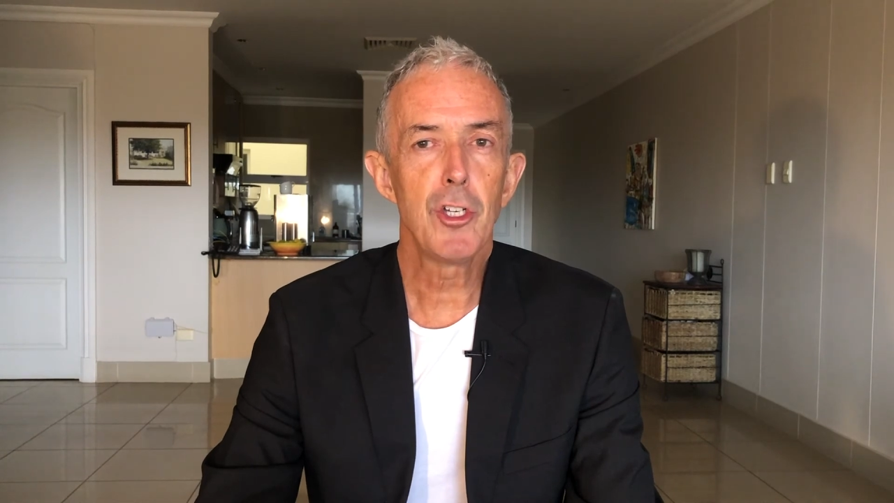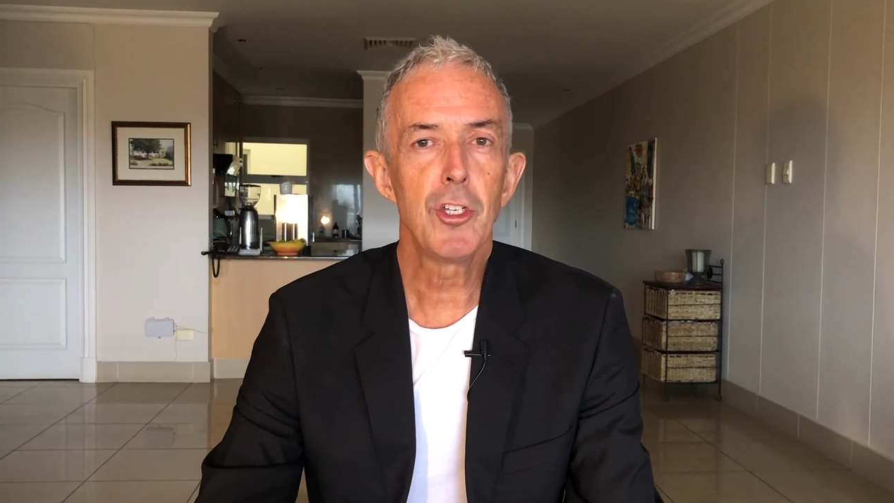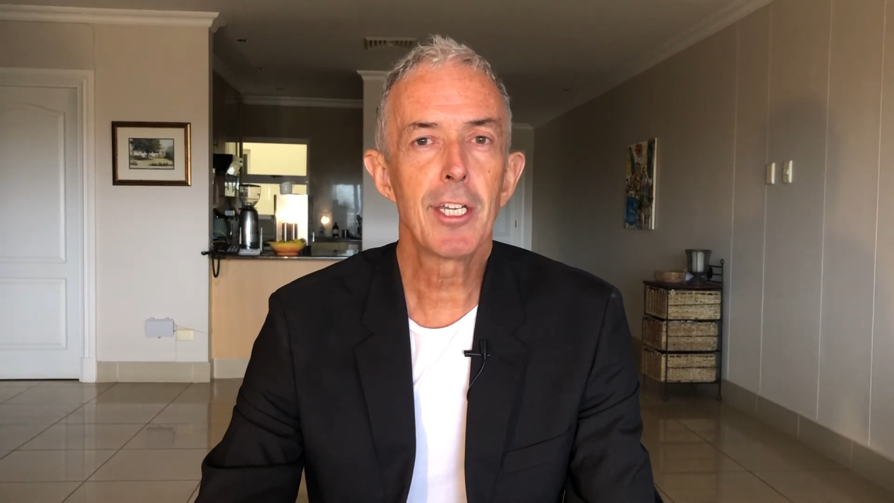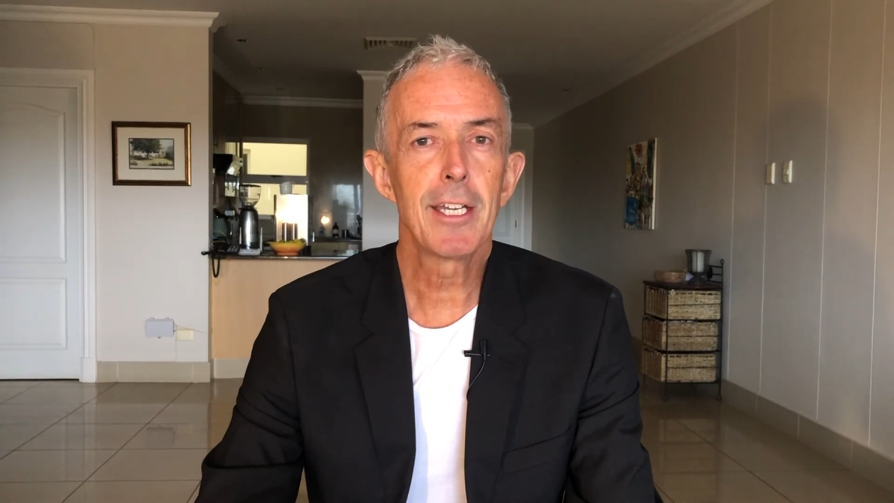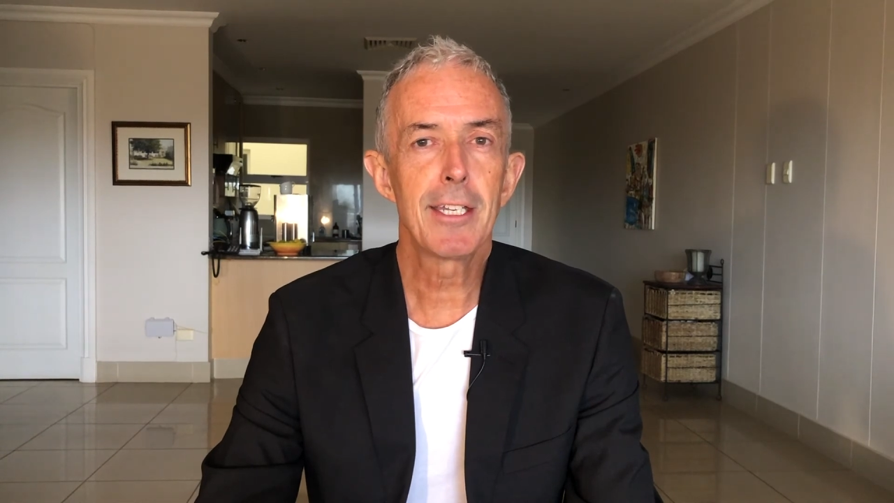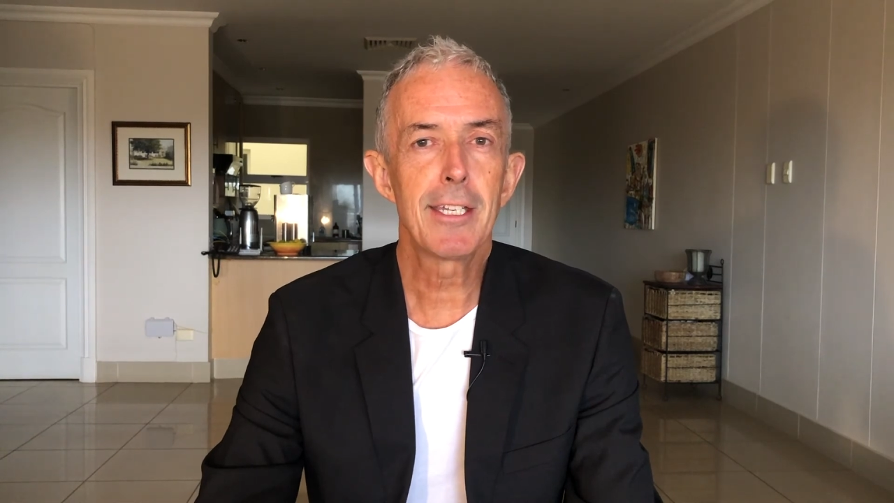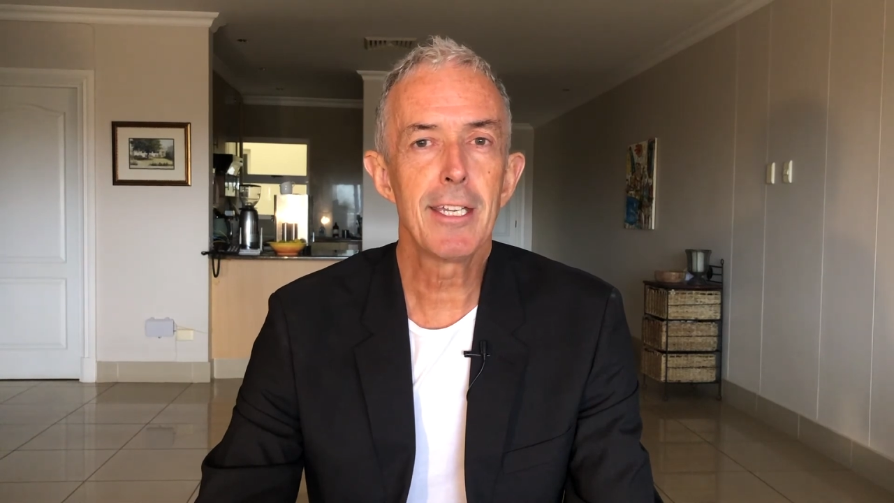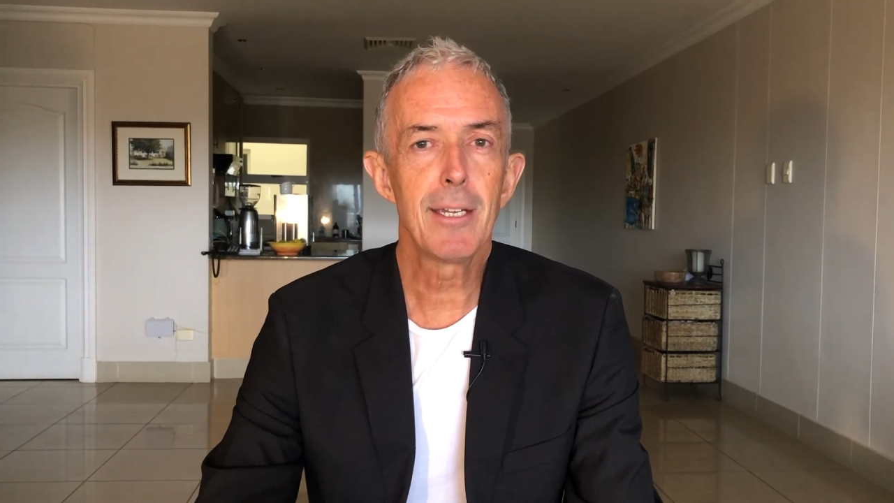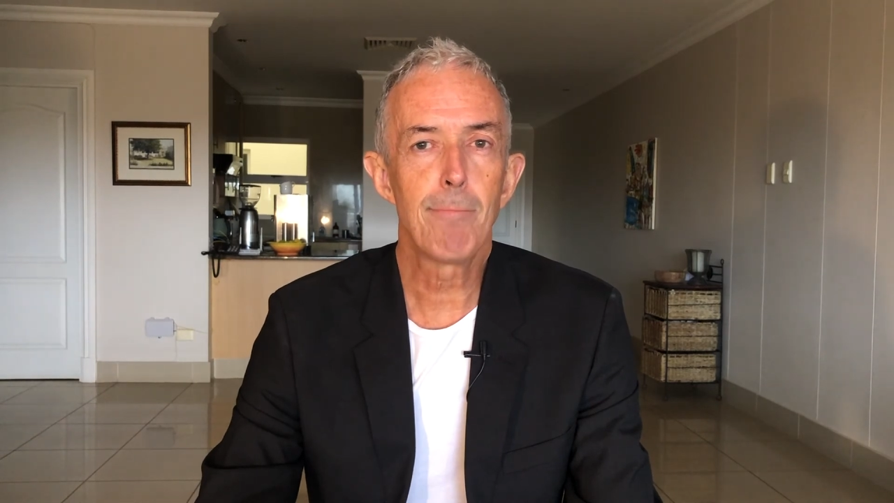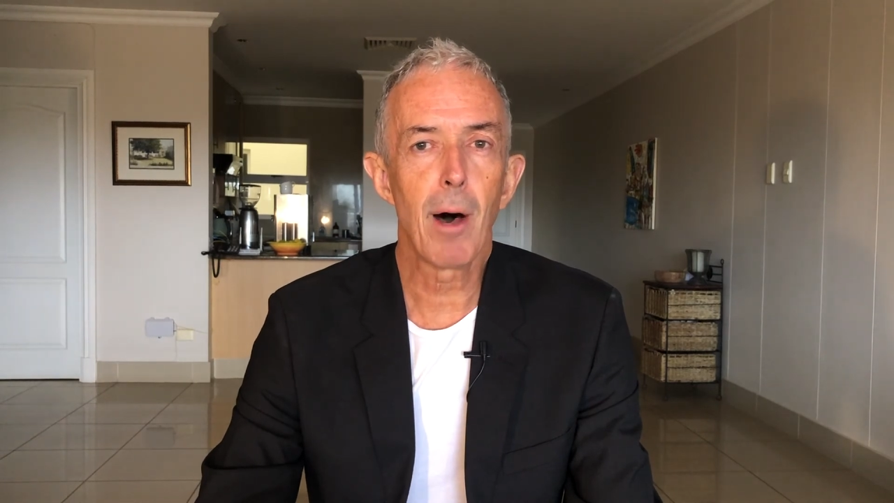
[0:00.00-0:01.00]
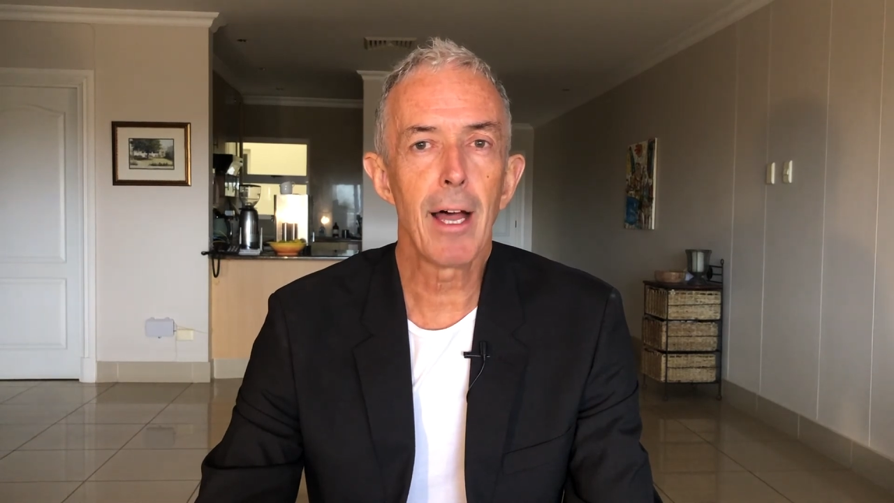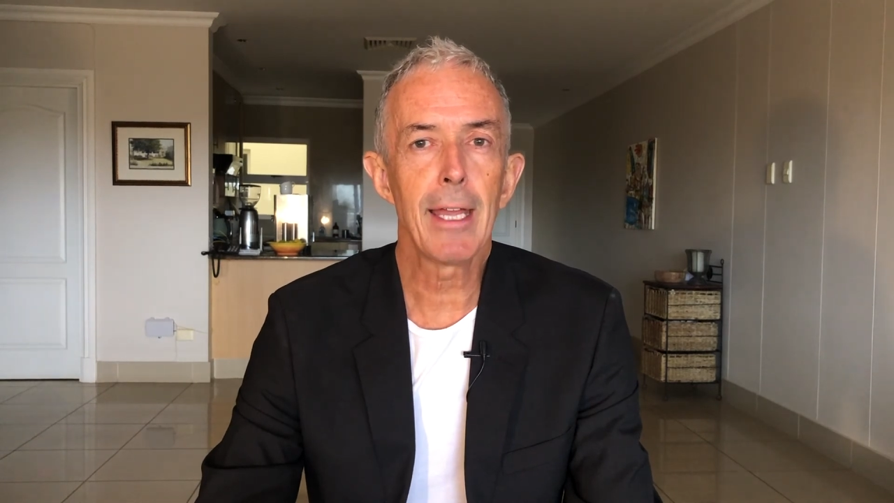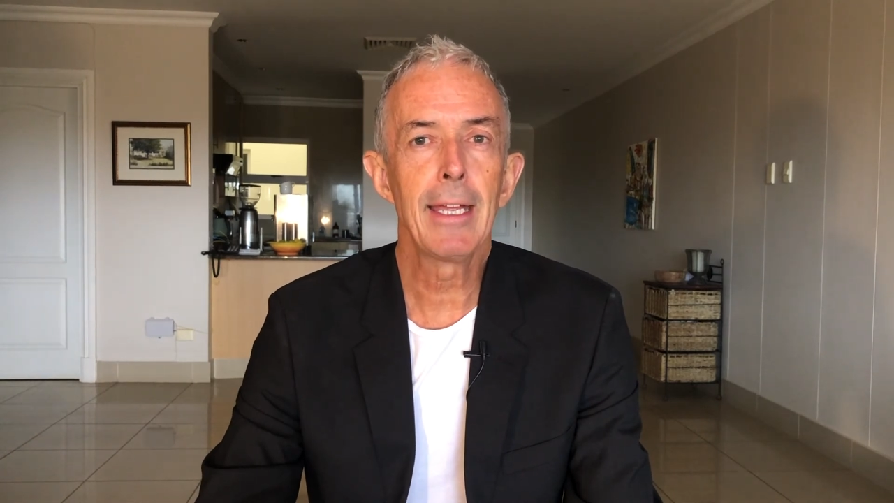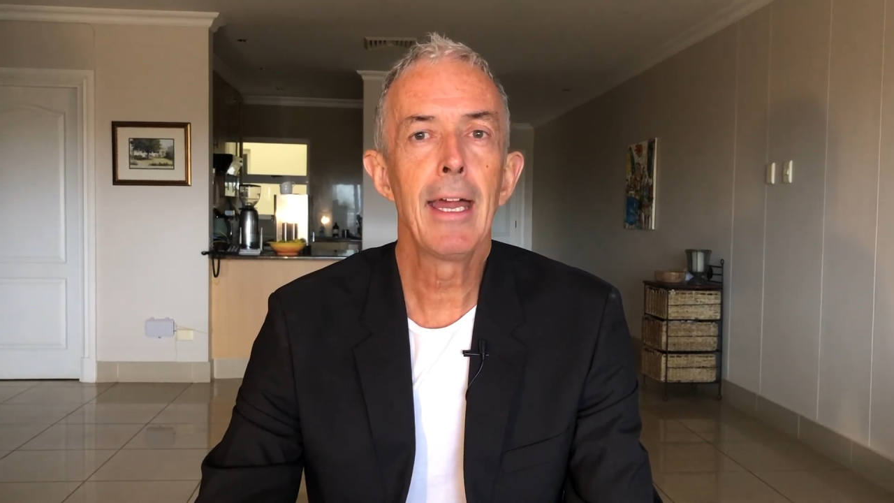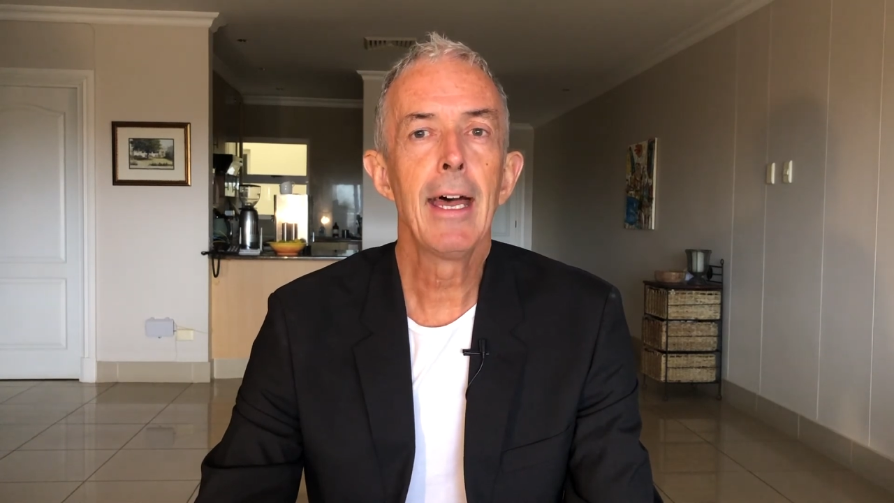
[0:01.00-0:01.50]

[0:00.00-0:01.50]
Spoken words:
to consider buying